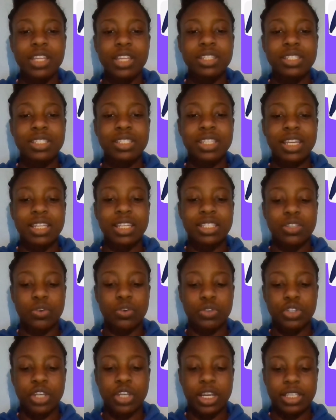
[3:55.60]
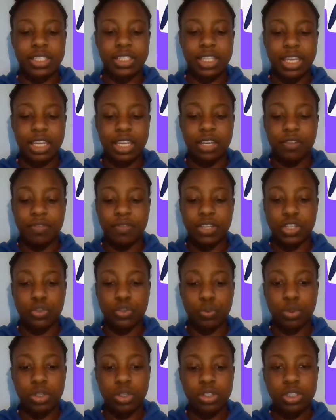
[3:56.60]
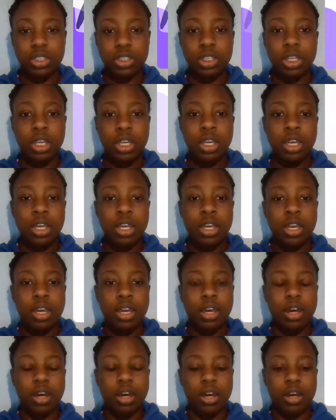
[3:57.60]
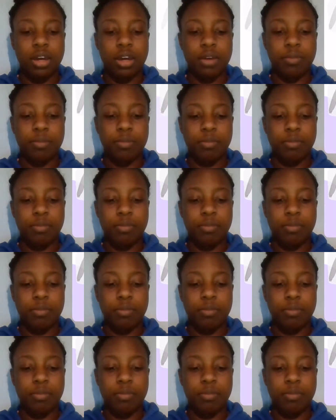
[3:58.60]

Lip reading: since I told you guys the individuals that